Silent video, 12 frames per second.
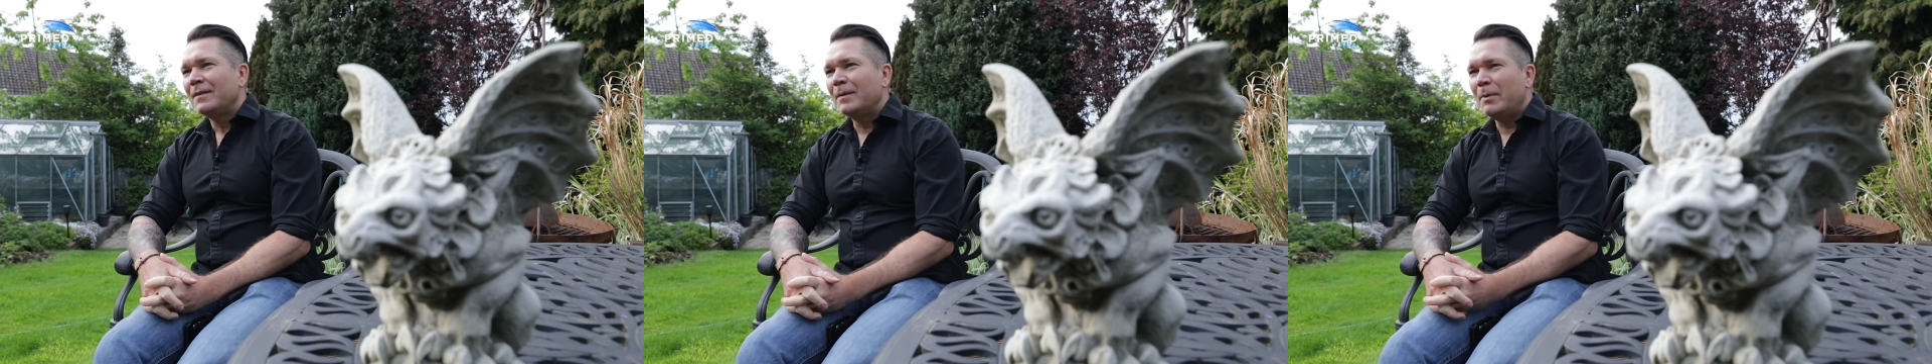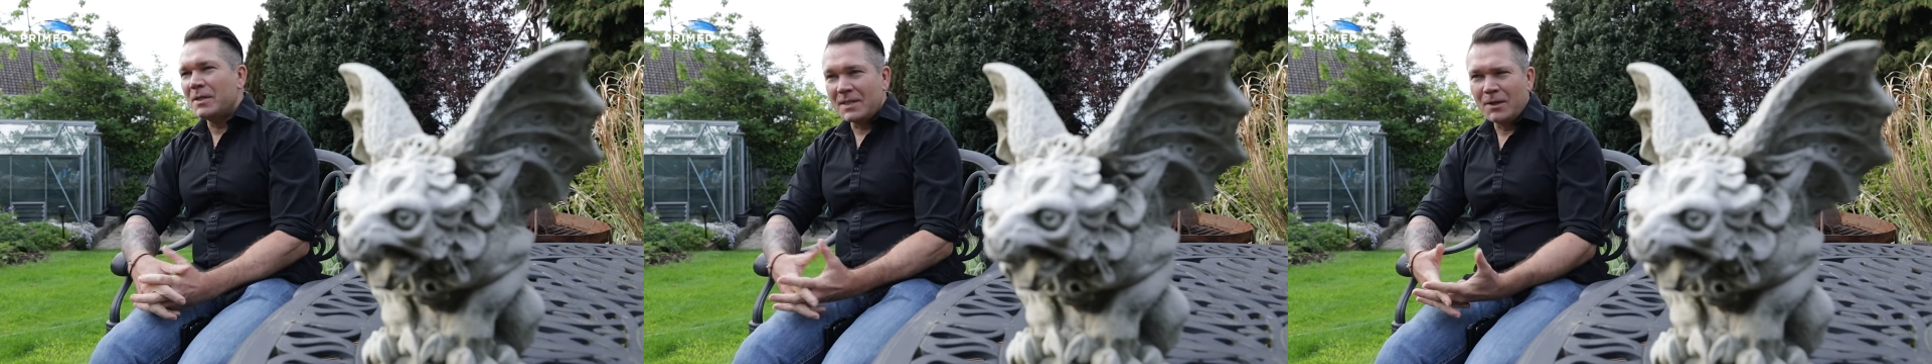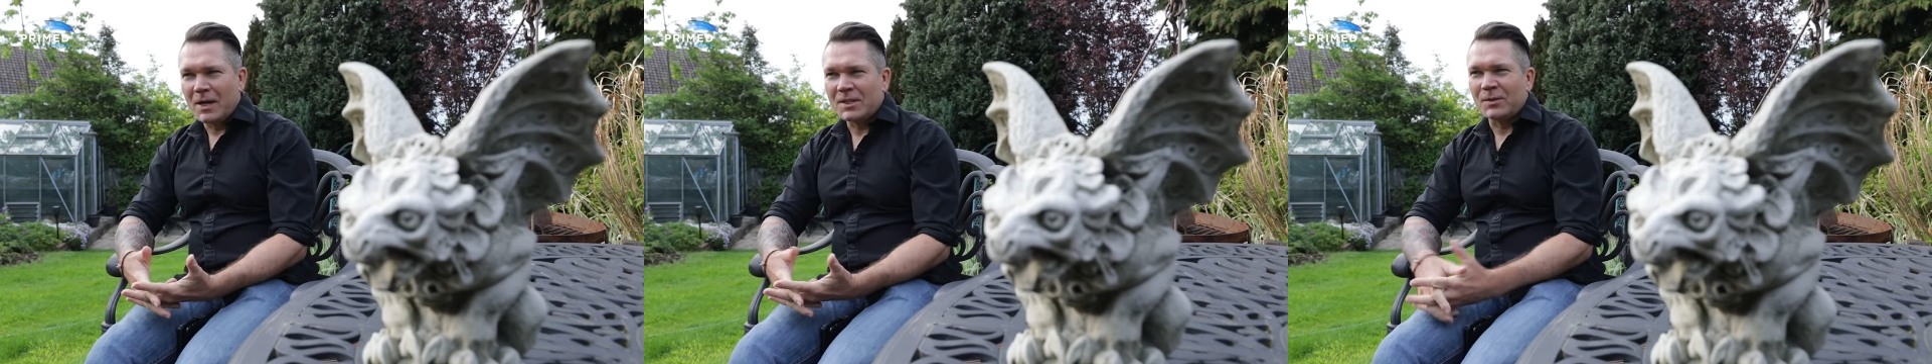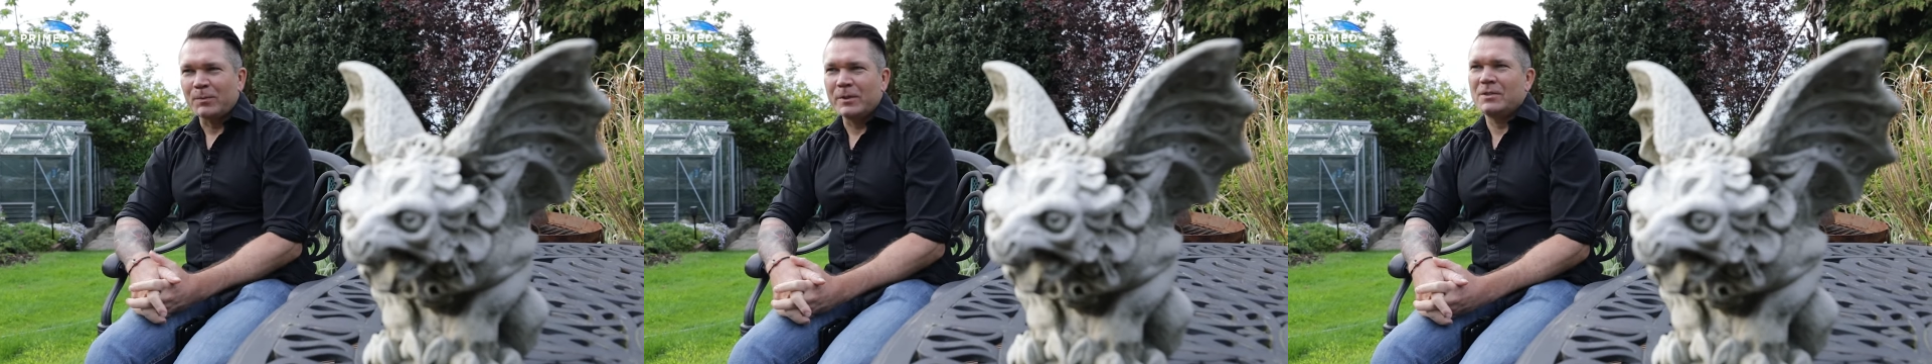the person in
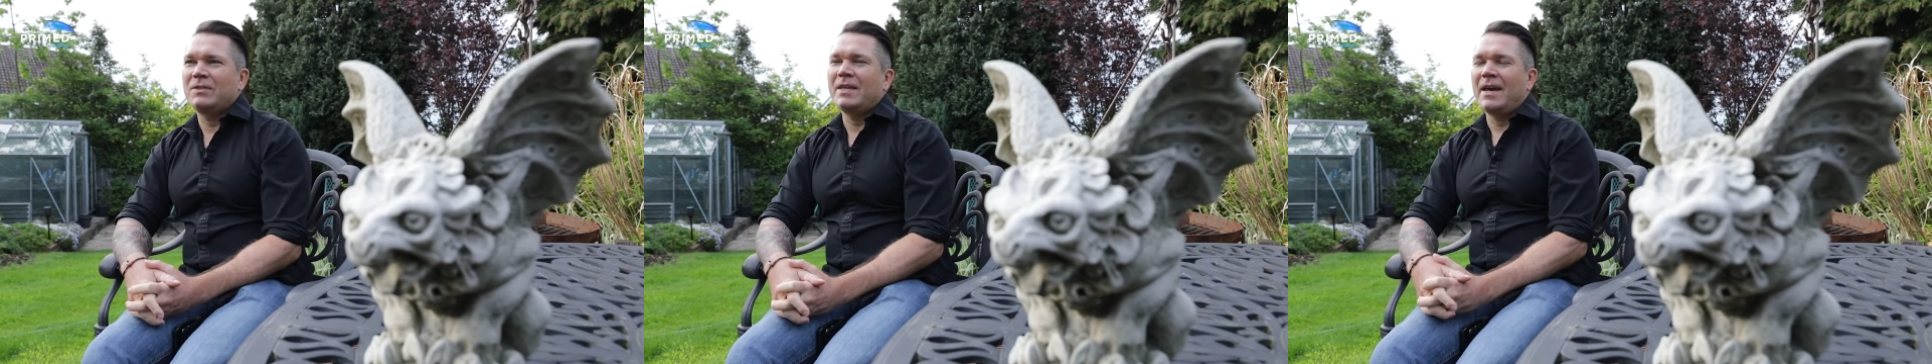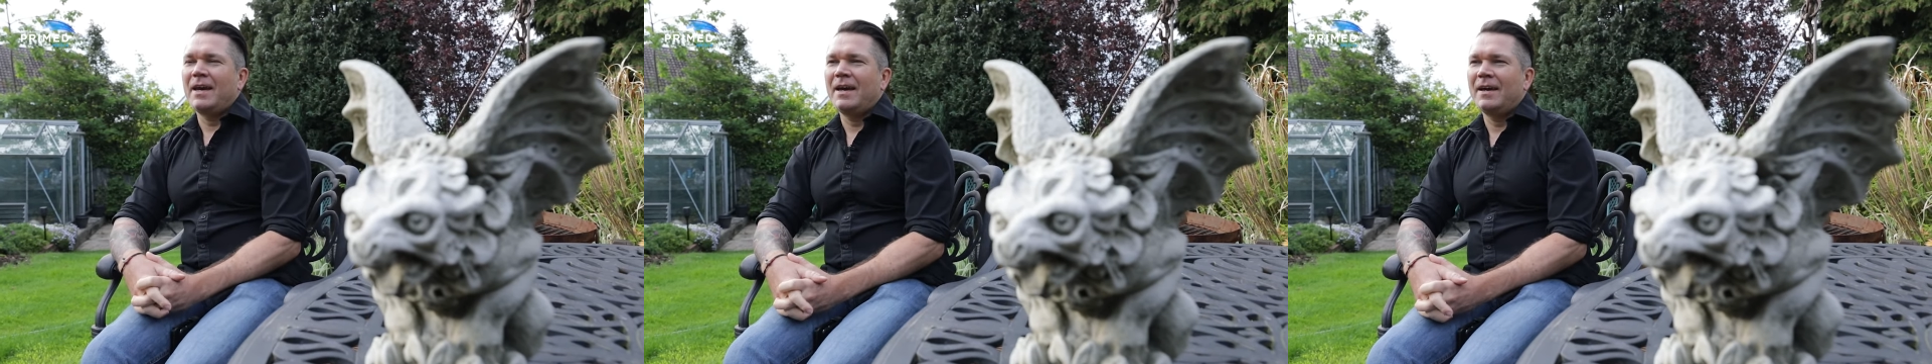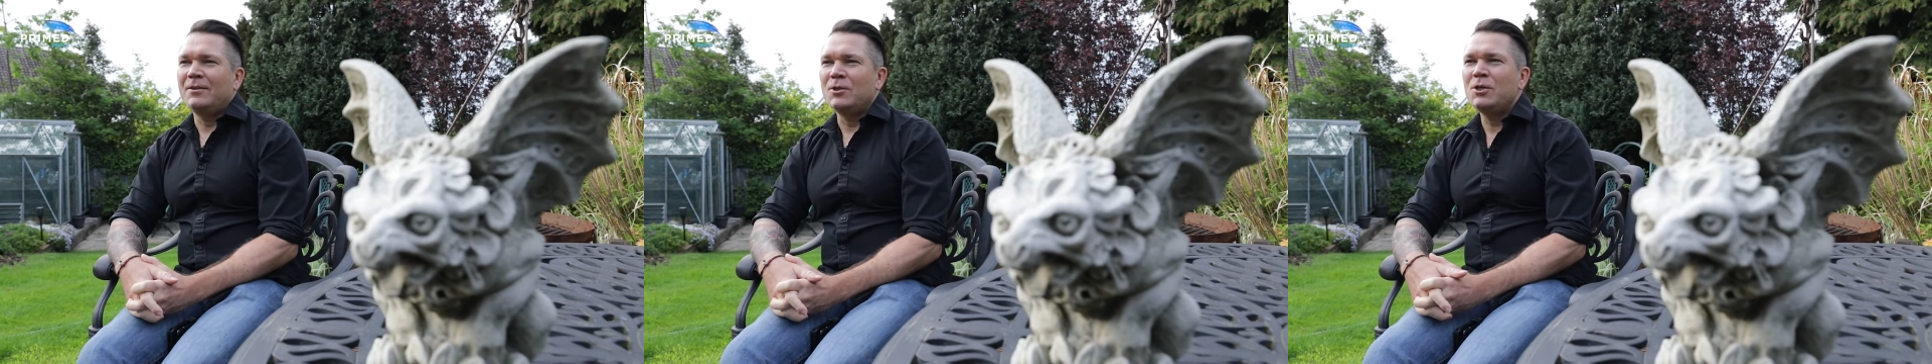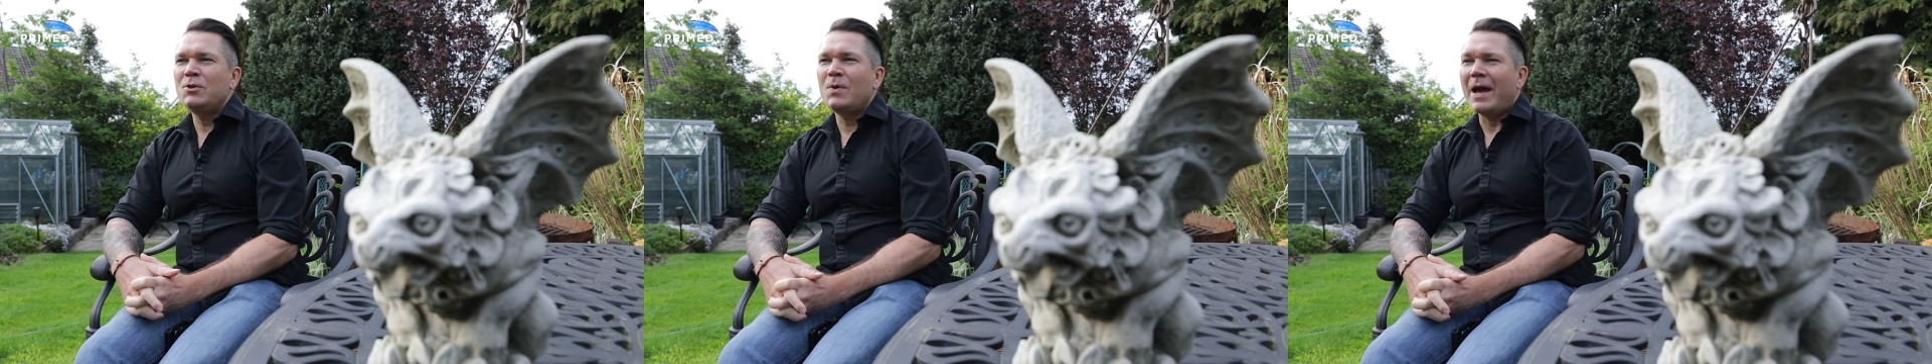question was their
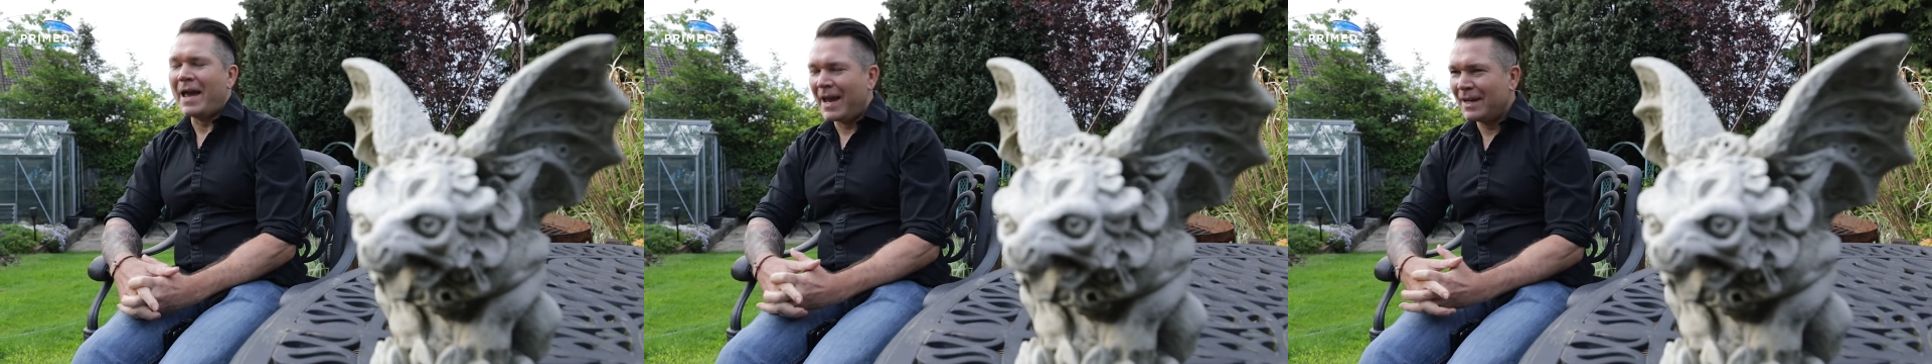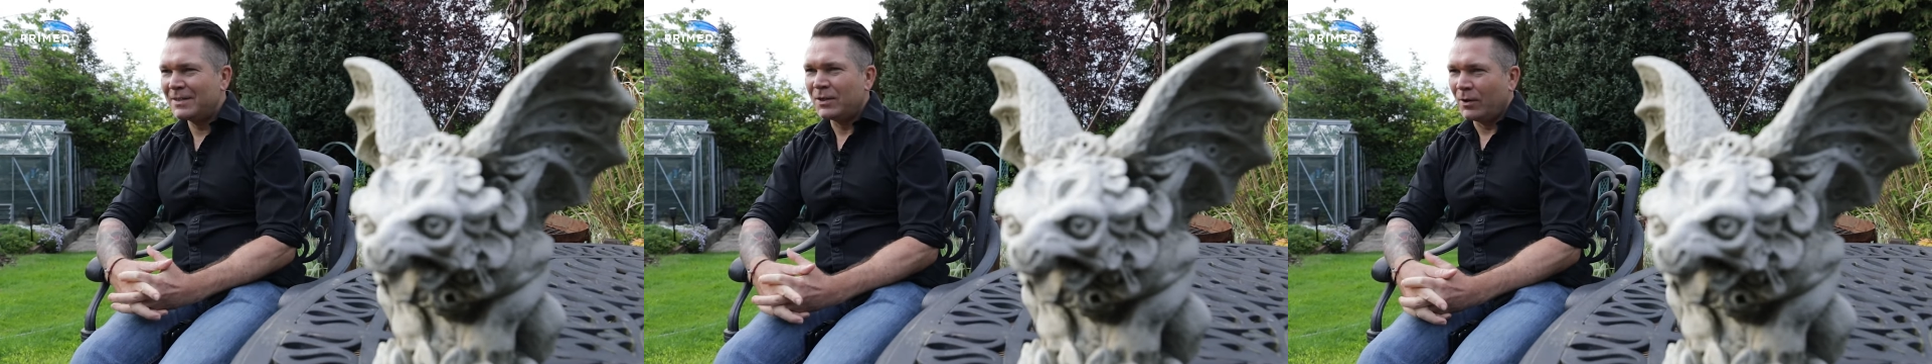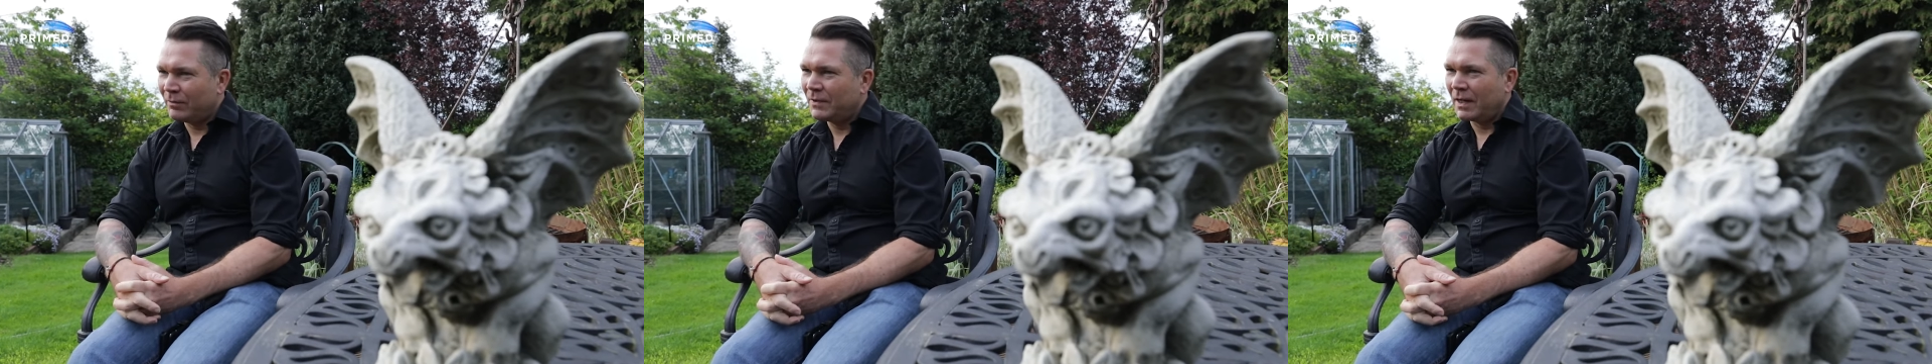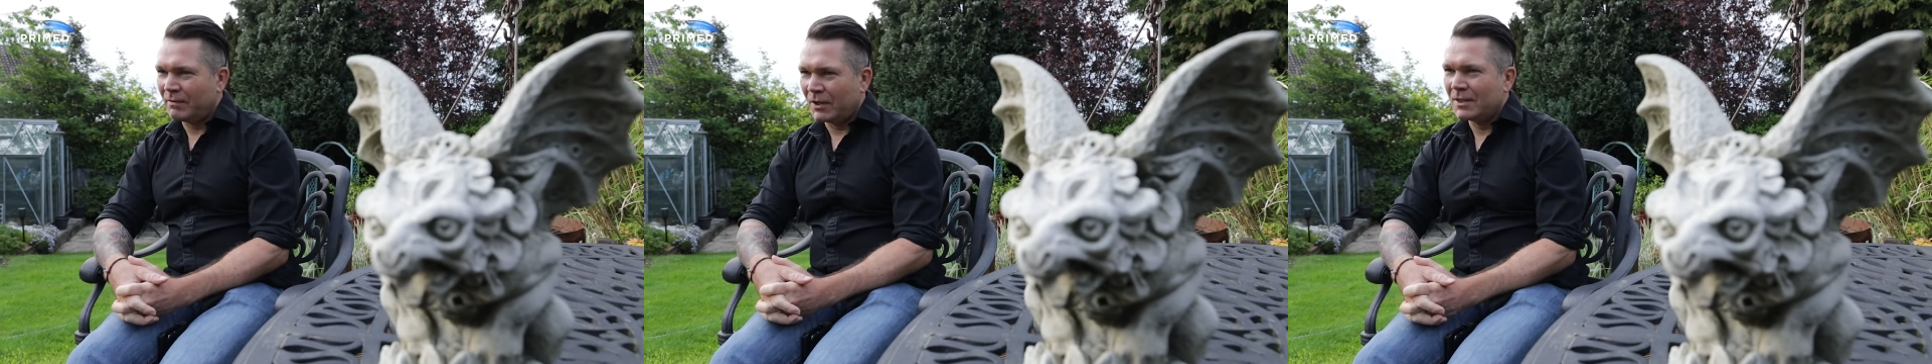new head of
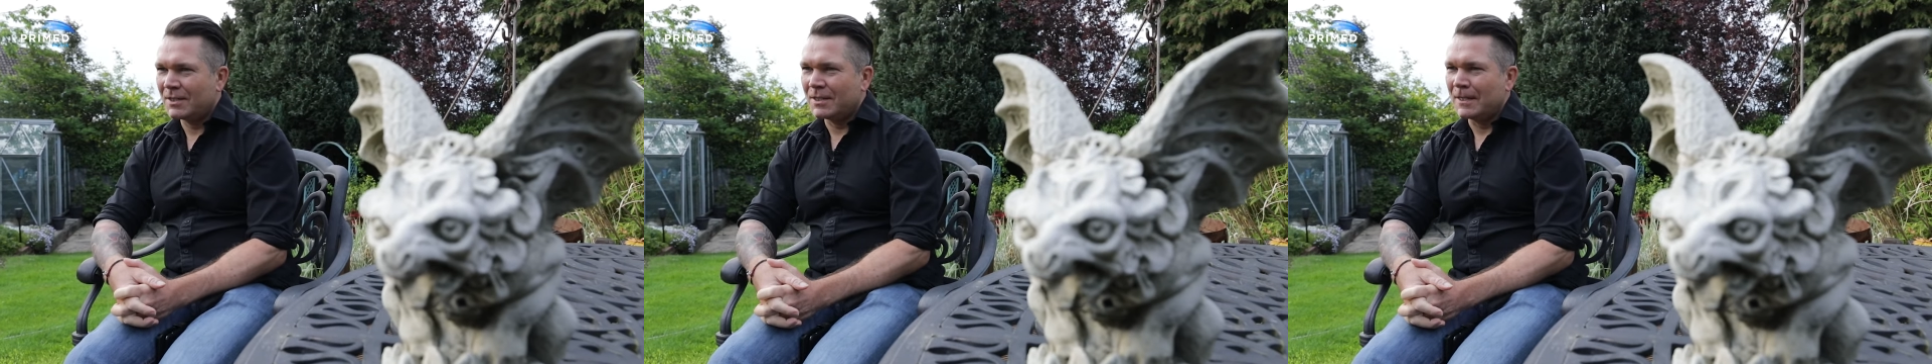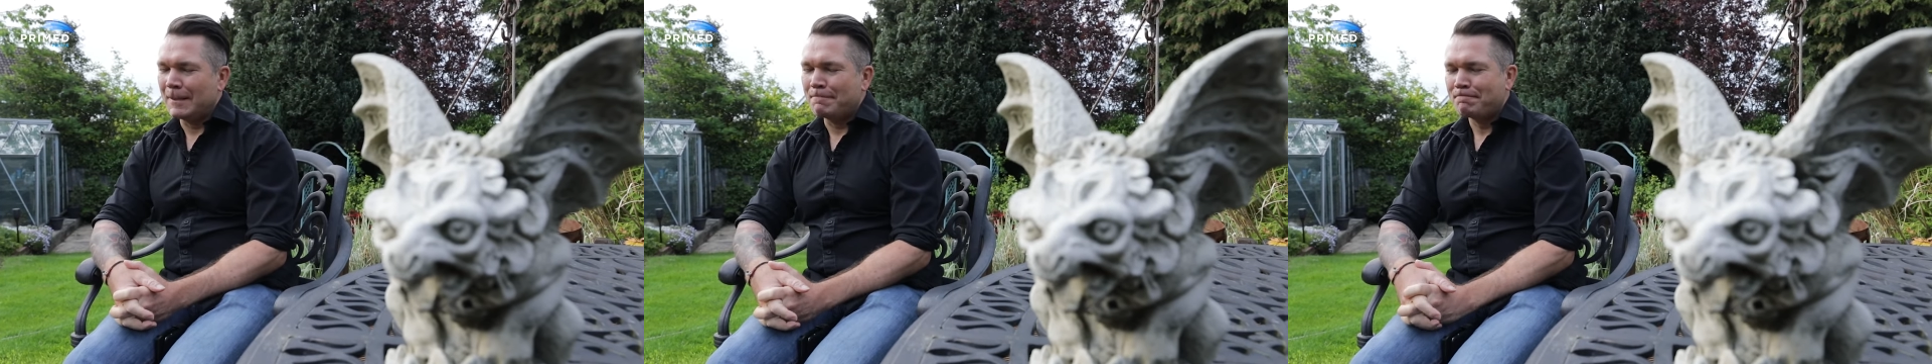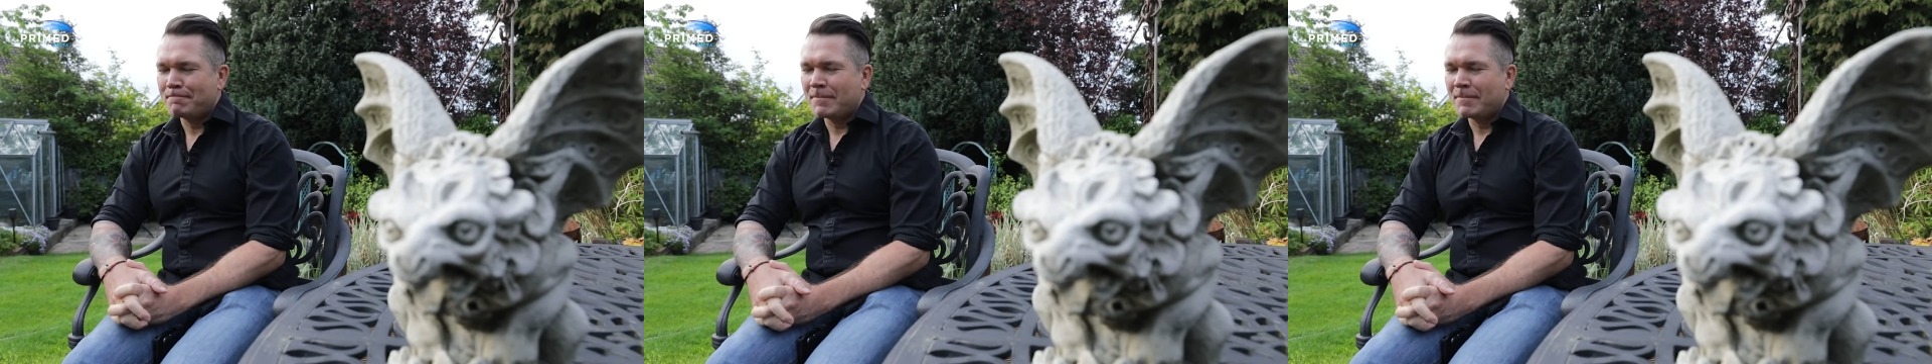diversity.